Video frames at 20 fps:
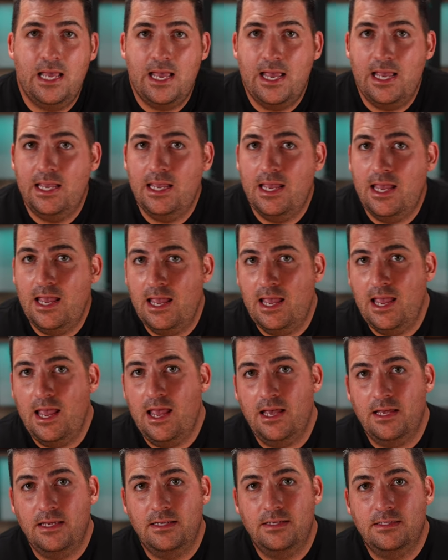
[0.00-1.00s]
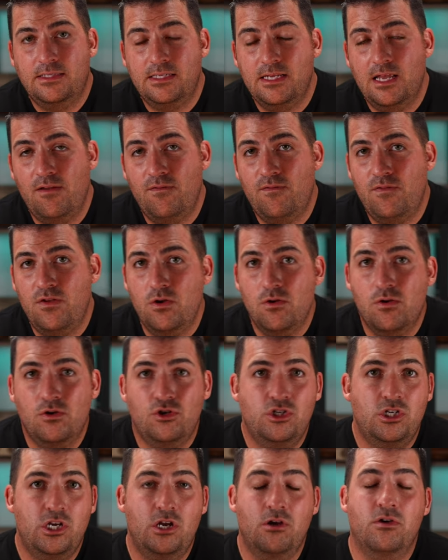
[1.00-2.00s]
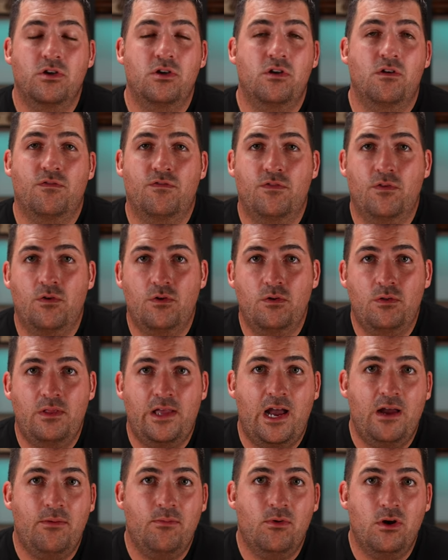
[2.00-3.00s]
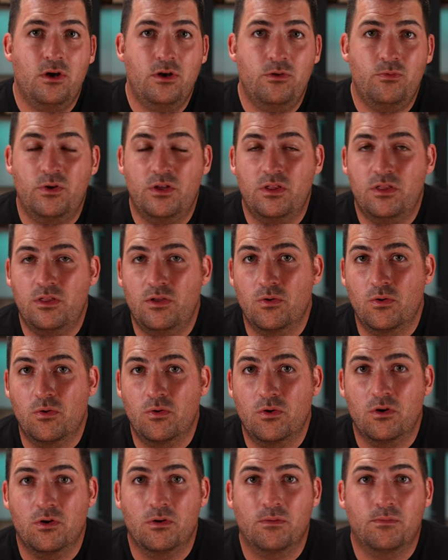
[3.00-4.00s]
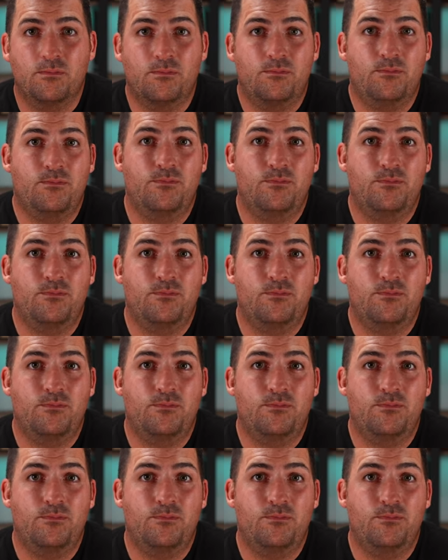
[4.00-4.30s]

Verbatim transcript: that as if you're sharing your photo library with your